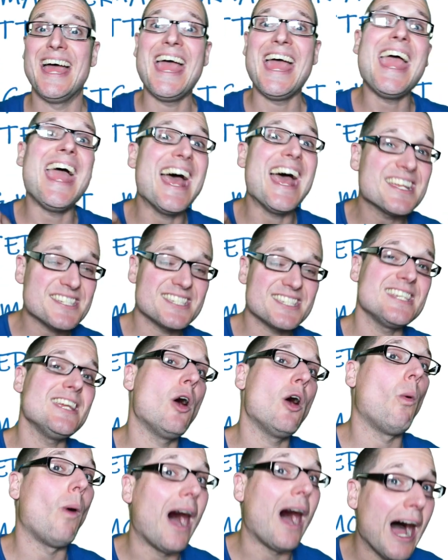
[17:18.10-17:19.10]

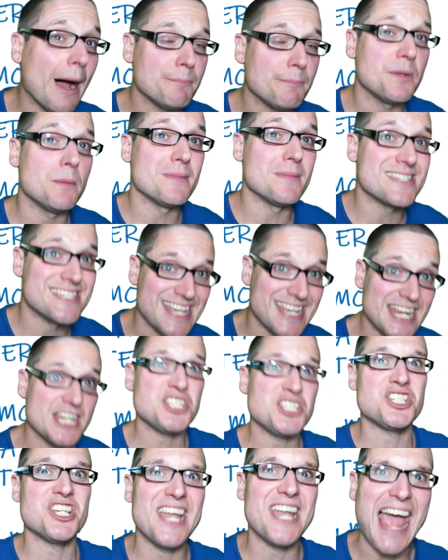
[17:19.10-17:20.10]
SEO
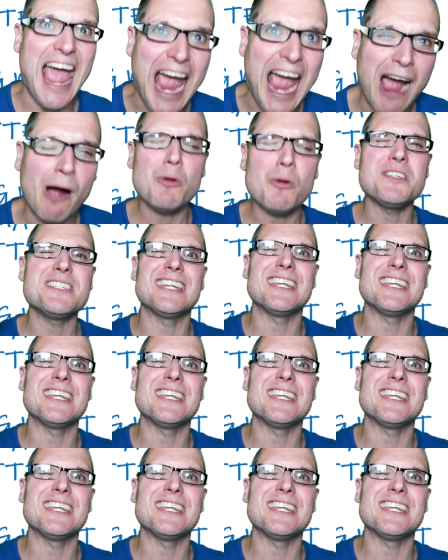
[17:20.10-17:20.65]
optimization how to